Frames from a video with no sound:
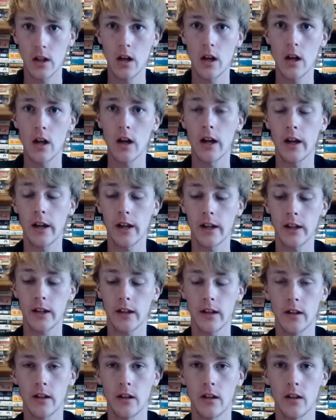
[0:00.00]
it
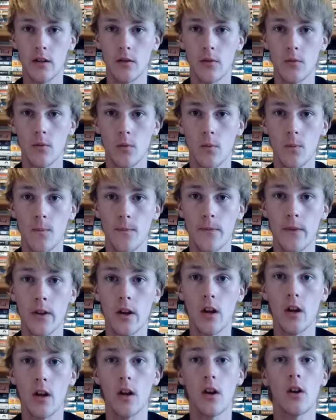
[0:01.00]
can
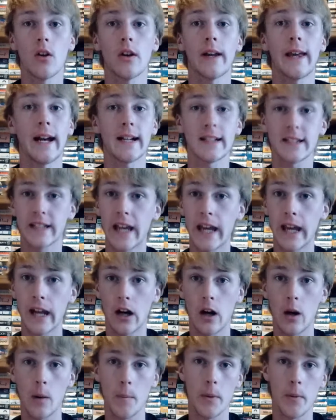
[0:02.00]
cascade up the
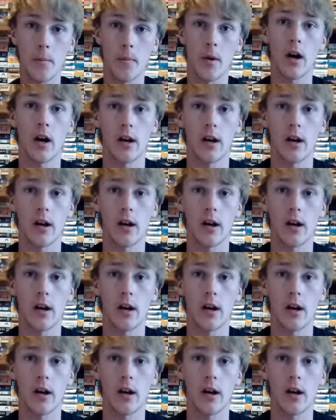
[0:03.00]
body.